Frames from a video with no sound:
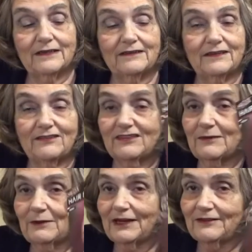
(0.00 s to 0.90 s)
This I
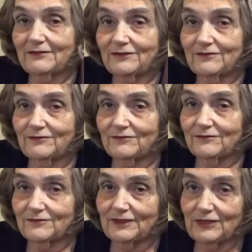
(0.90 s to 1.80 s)
might
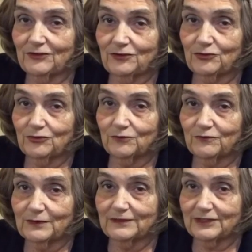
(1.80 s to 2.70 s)
either use
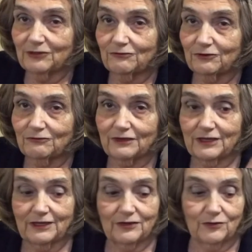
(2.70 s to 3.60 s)
myself for
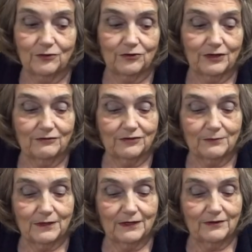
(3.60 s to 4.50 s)
fun or give it to
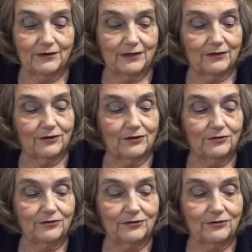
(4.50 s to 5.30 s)
my granddaughter.